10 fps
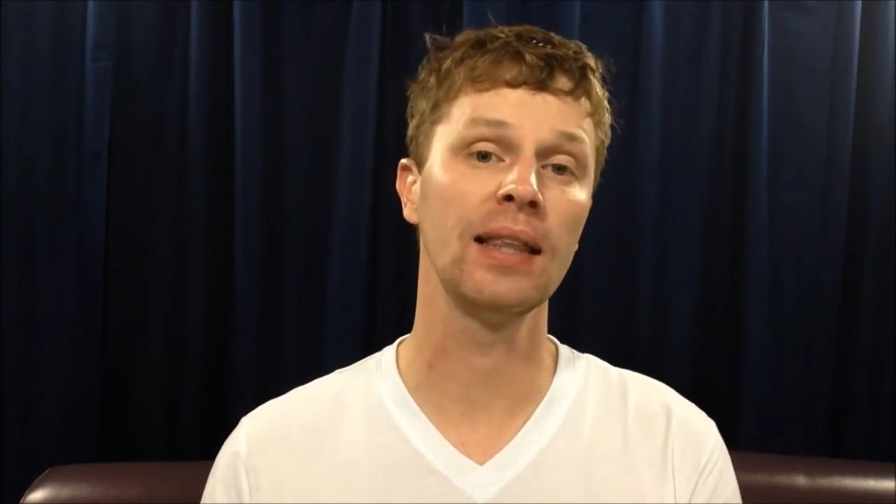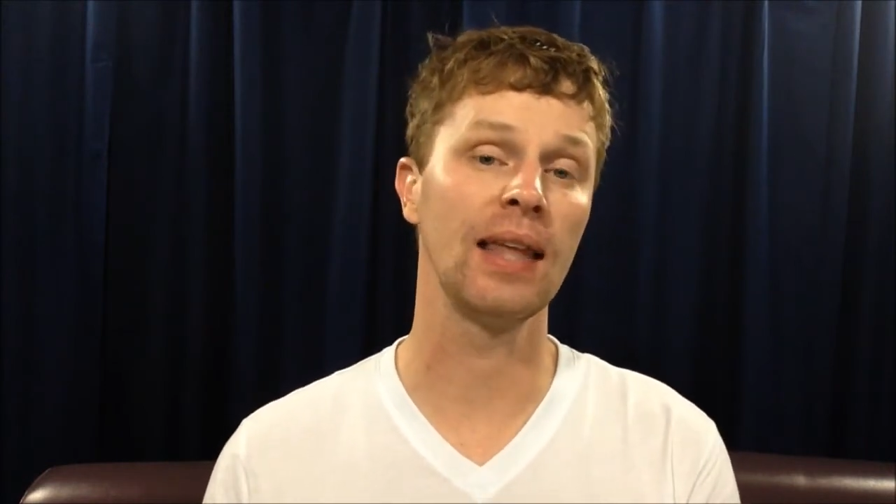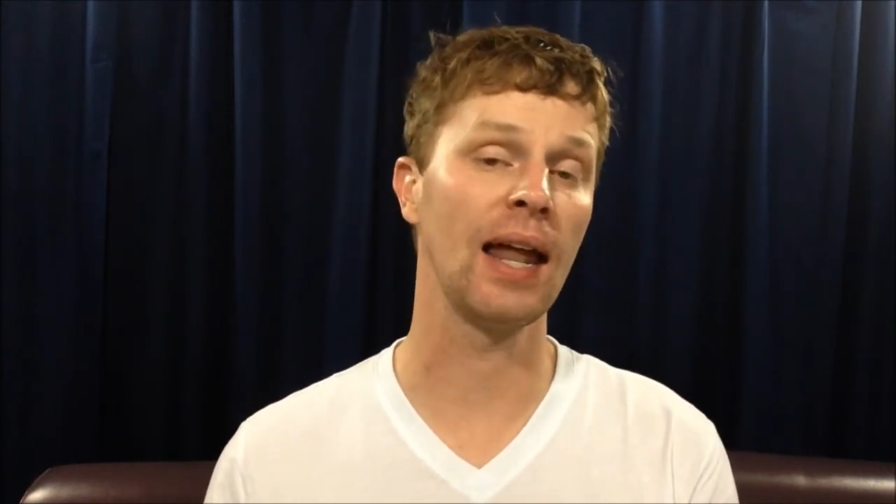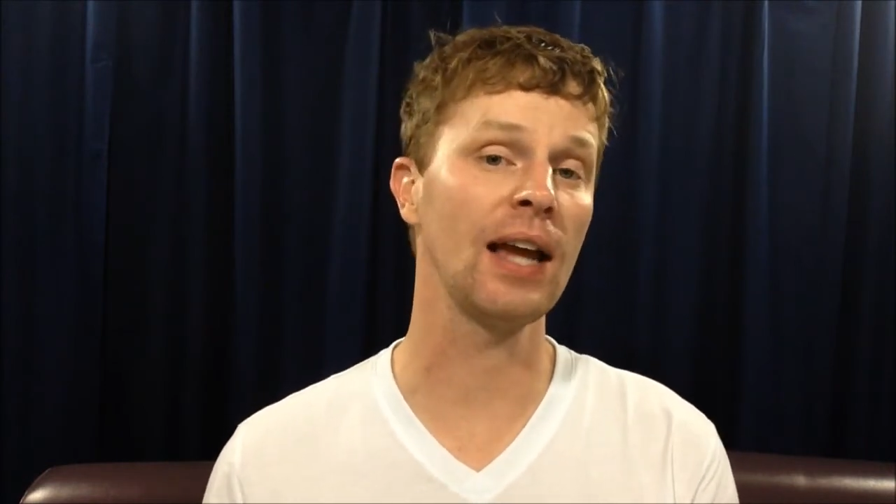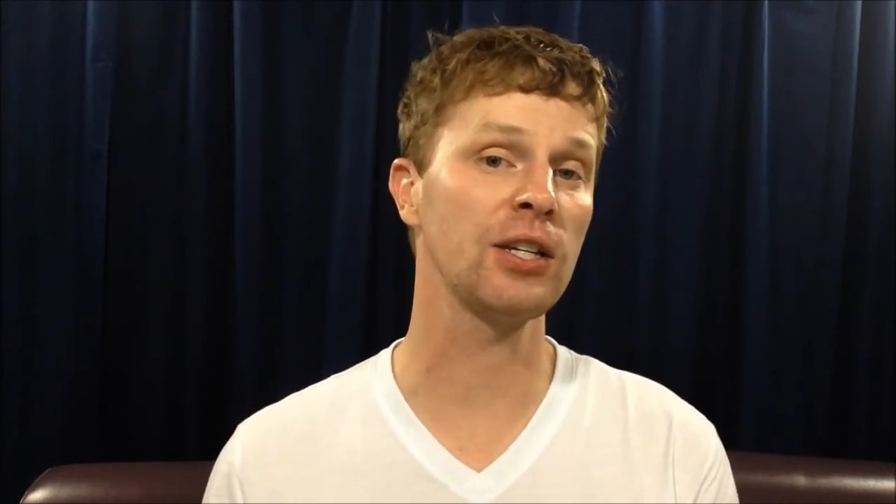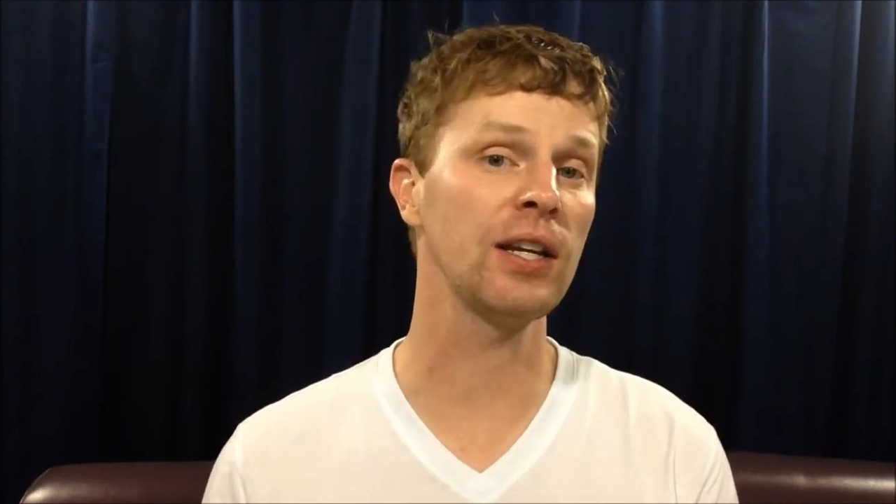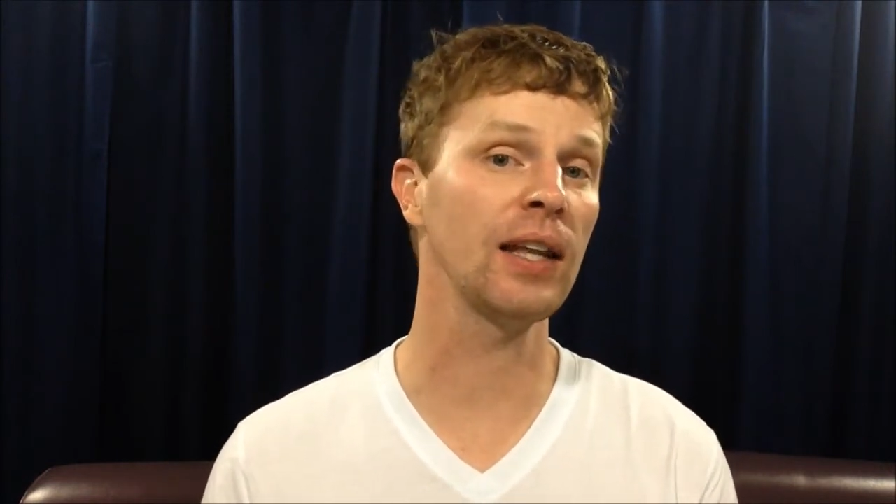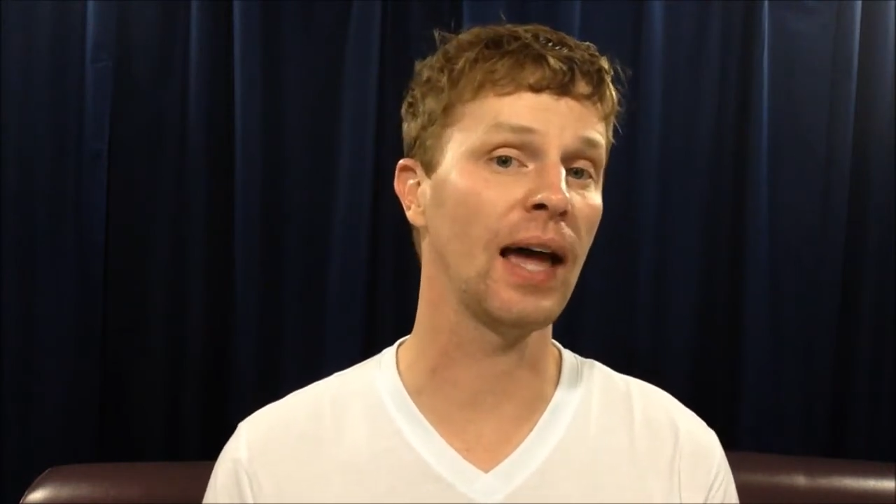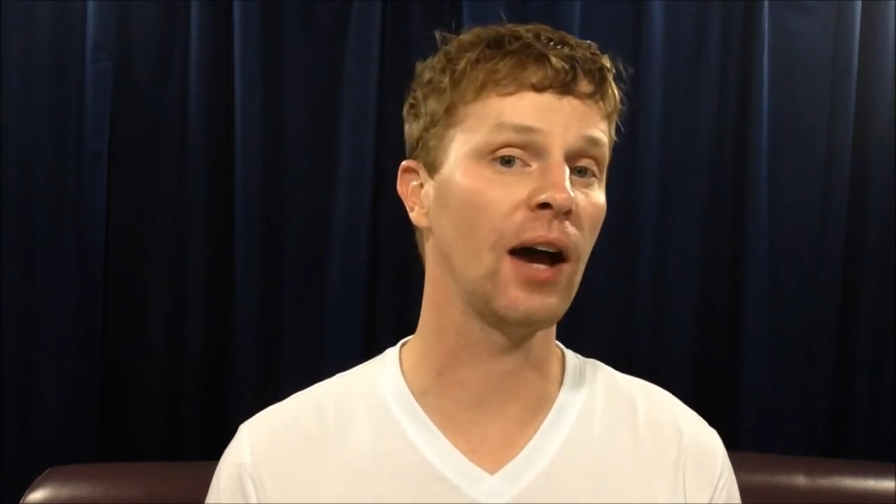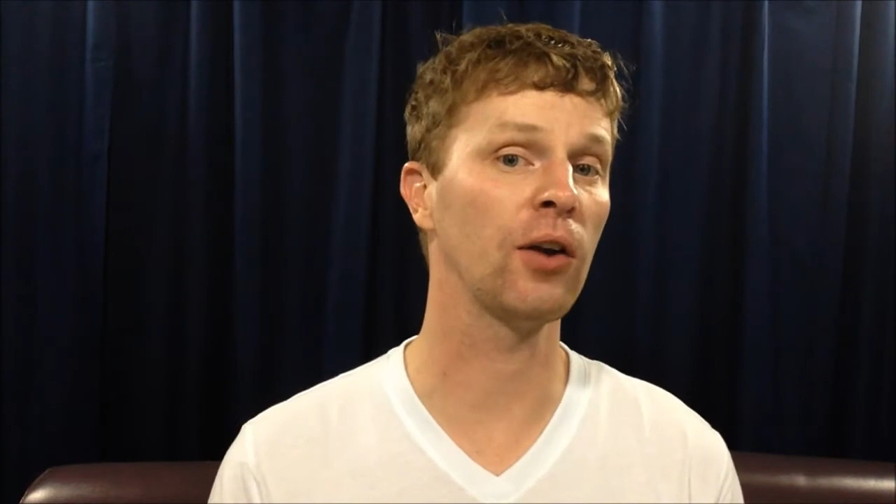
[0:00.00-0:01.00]
That actually
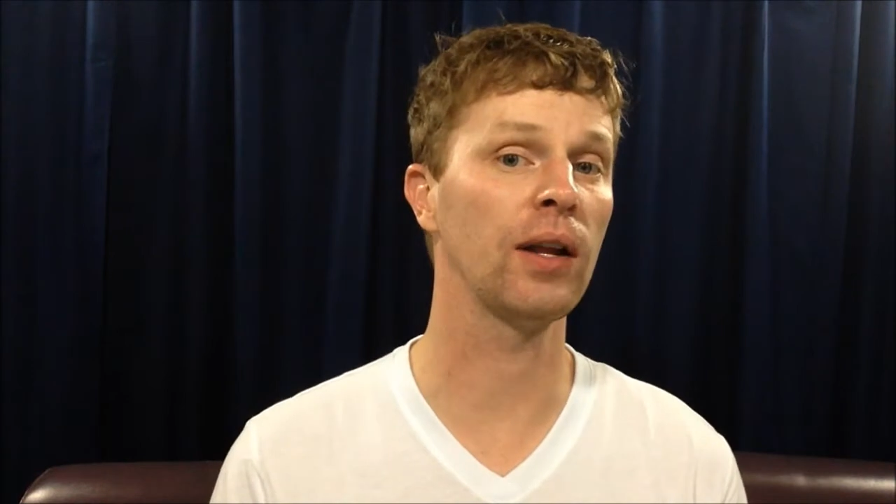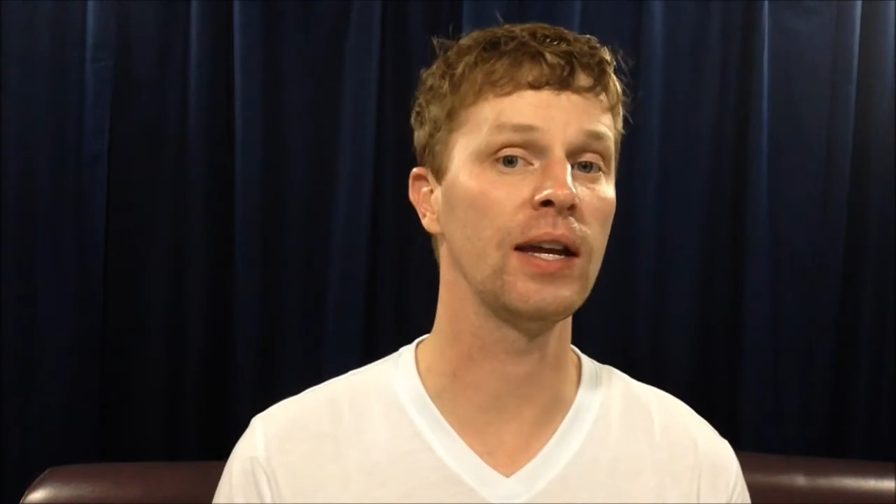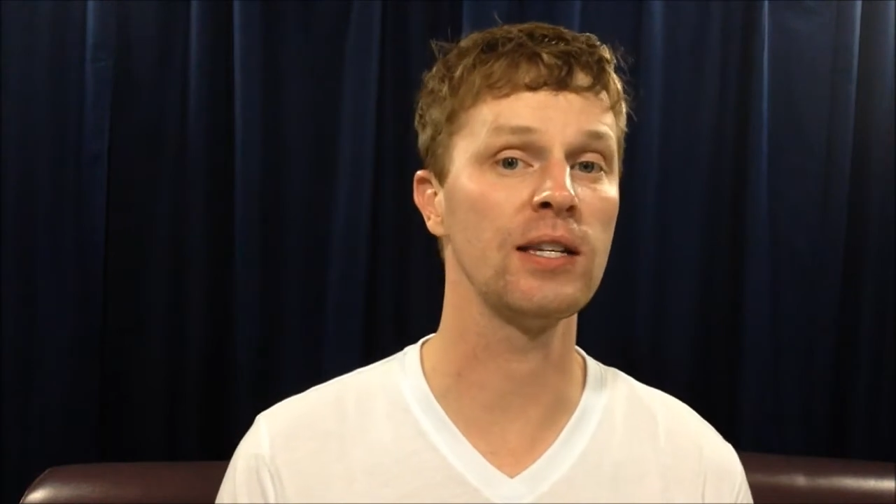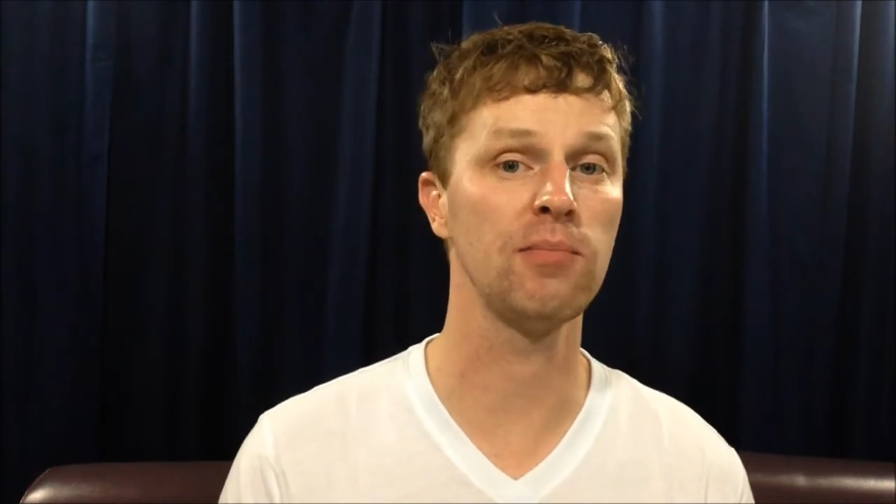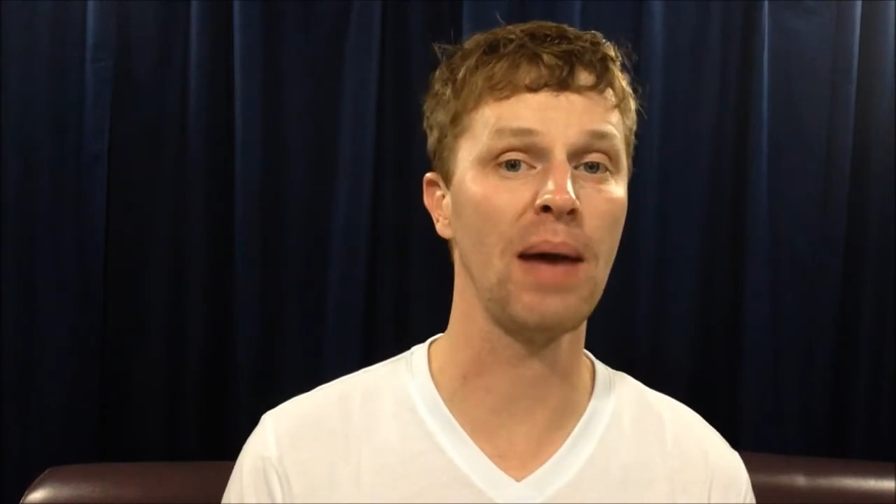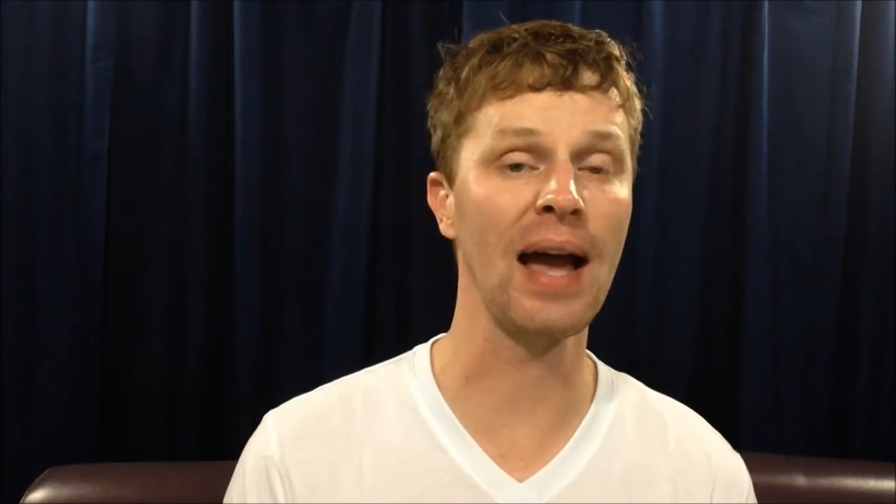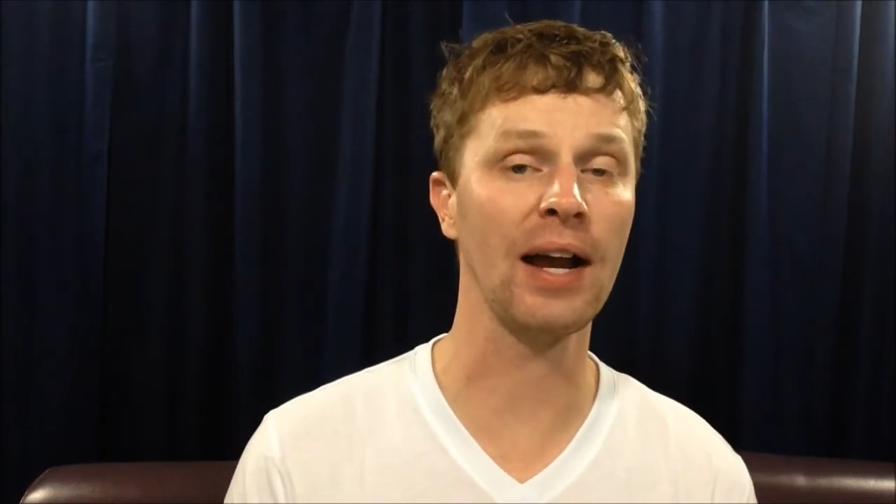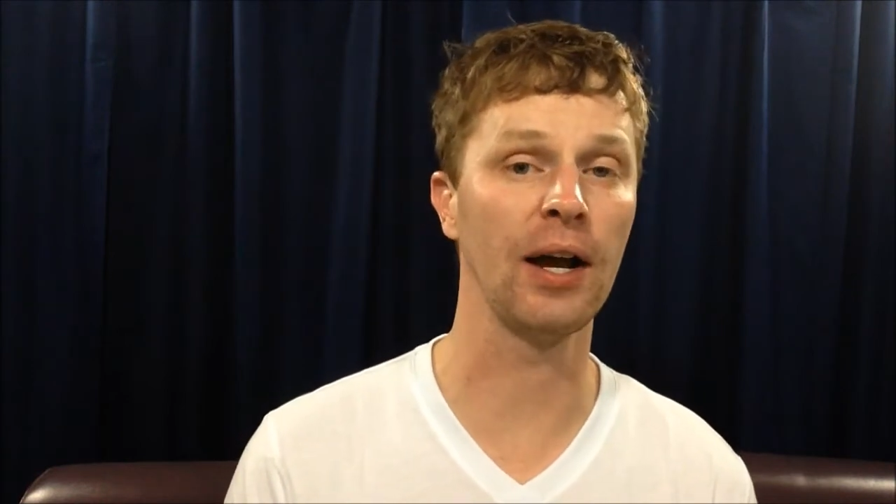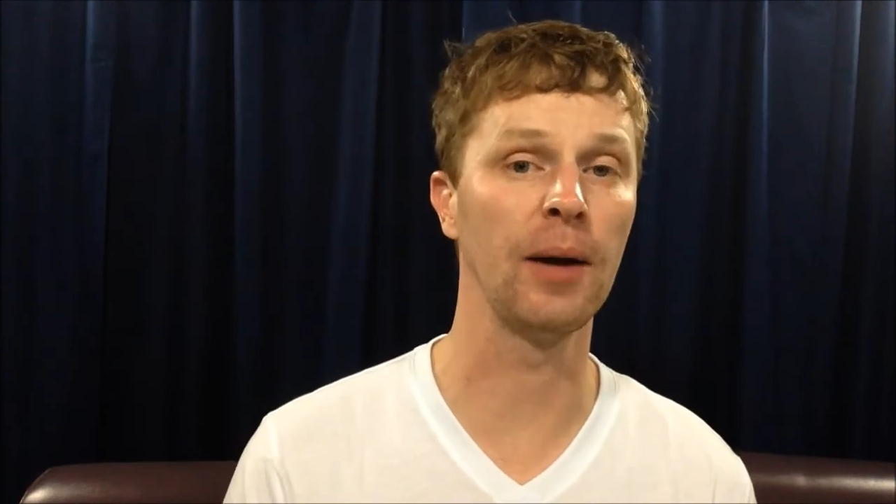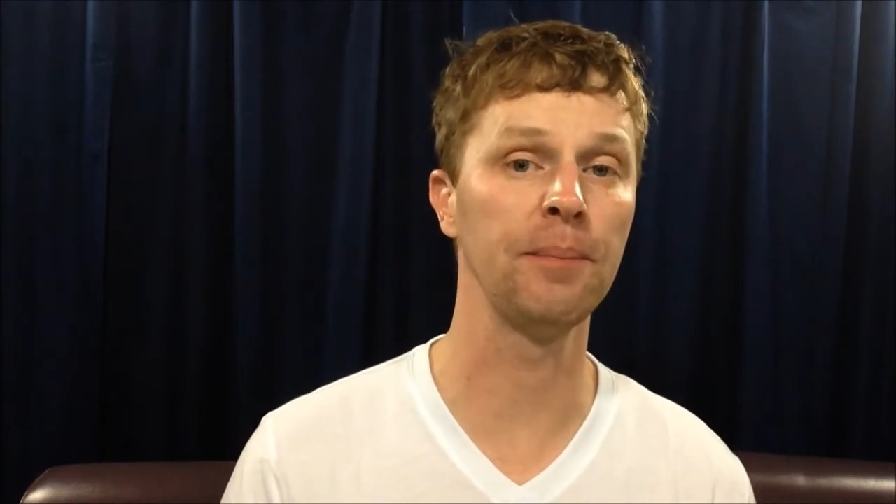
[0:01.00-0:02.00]
allowed his
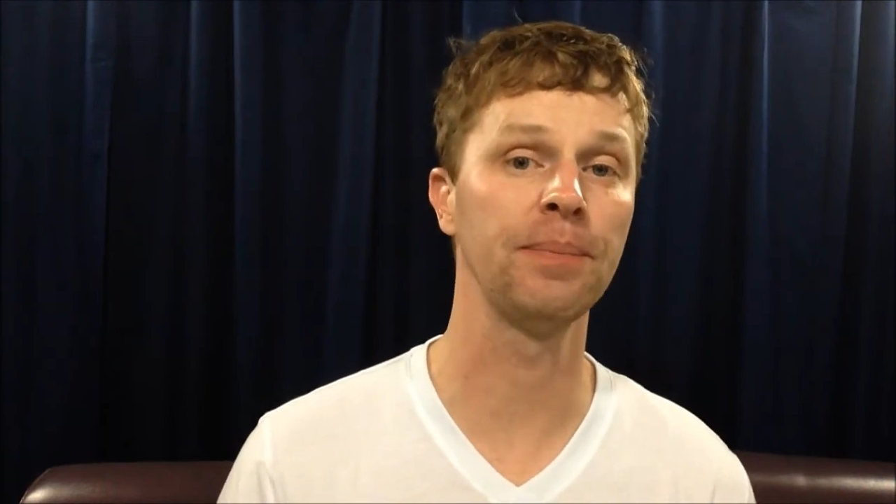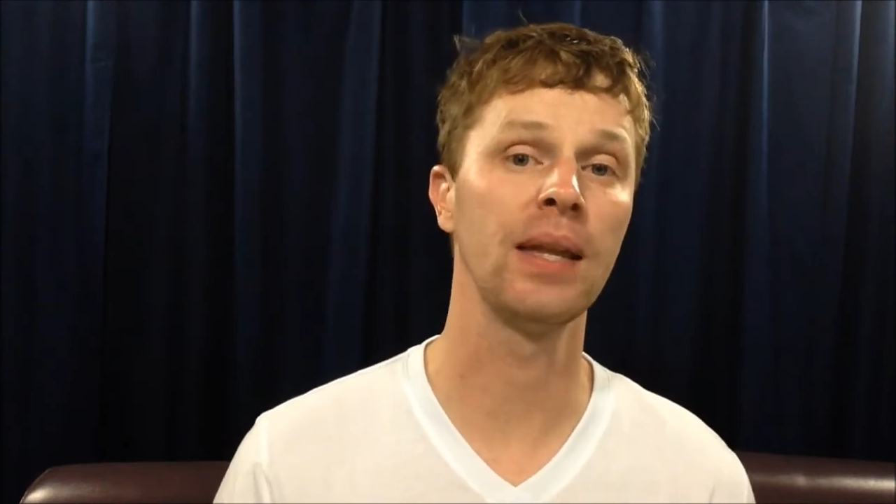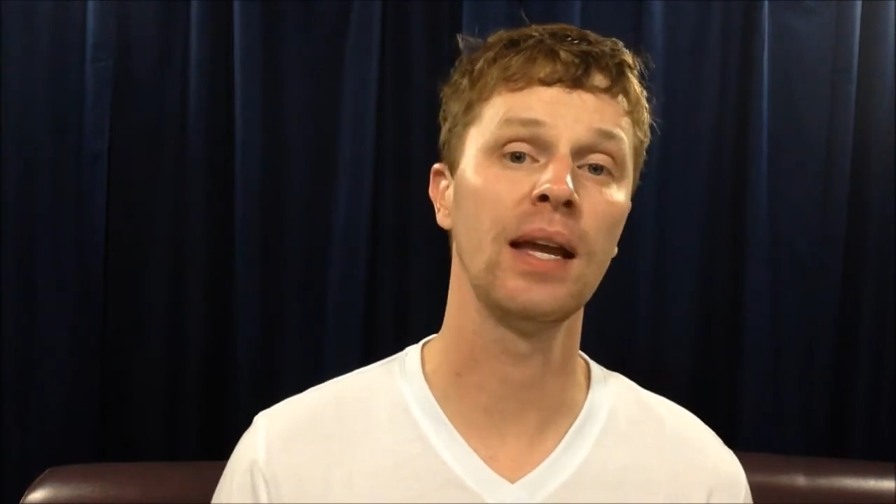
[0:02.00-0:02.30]
backup,